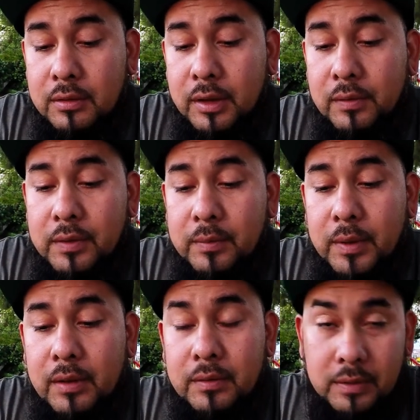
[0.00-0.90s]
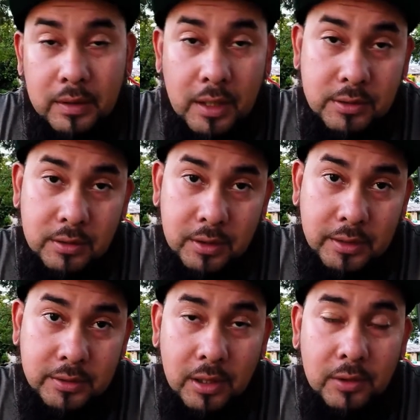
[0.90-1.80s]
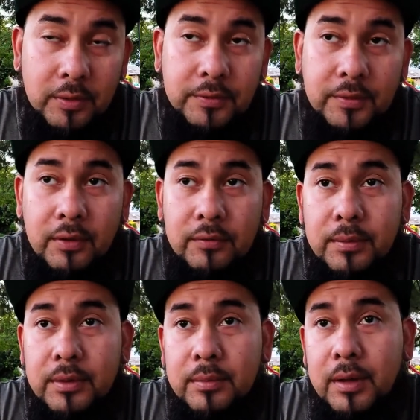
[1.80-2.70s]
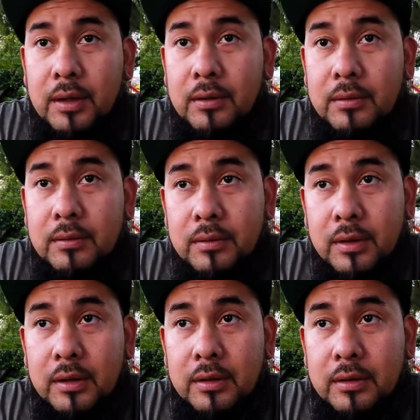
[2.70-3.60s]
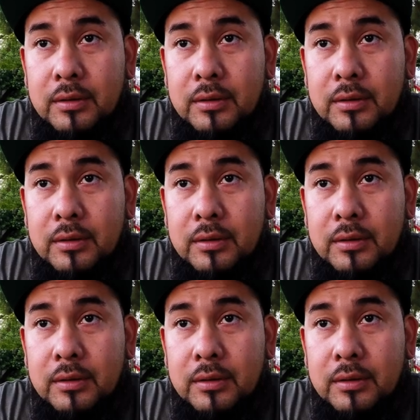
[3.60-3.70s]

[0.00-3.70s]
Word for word: not only about actually Lake Tahoe itself, but about like